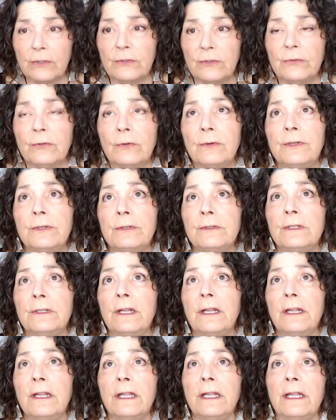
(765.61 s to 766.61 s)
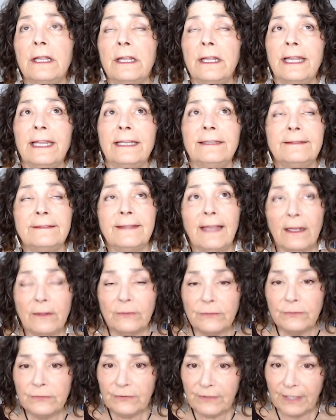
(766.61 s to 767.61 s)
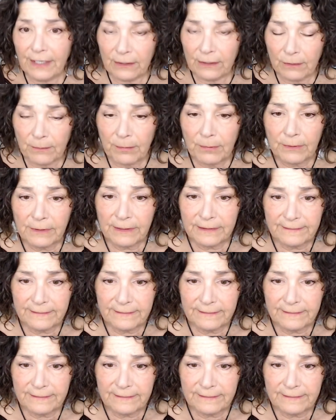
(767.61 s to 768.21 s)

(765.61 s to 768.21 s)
So that it sounds terrible,